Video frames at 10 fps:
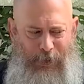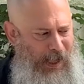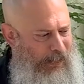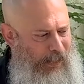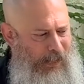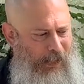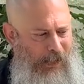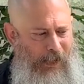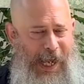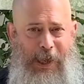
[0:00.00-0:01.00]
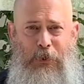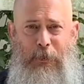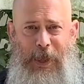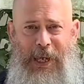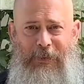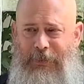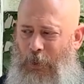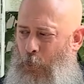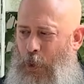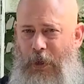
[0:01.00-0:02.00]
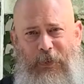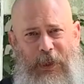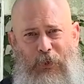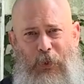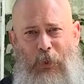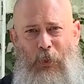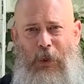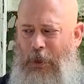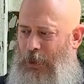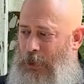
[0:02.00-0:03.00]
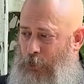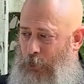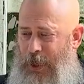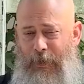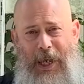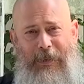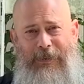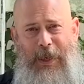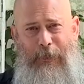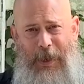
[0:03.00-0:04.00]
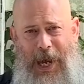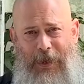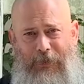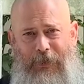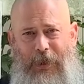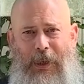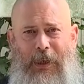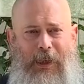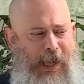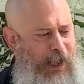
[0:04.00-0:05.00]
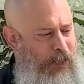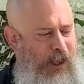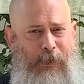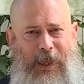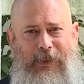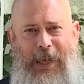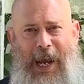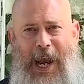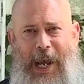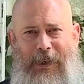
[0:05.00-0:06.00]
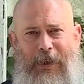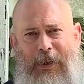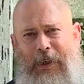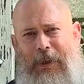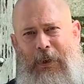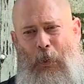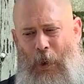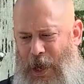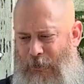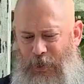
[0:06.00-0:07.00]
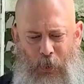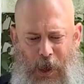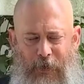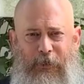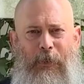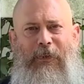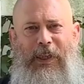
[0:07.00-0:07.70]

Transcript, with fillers: pick as your base one of these two gray man type packs, and you're going to be able to add whatever you want from every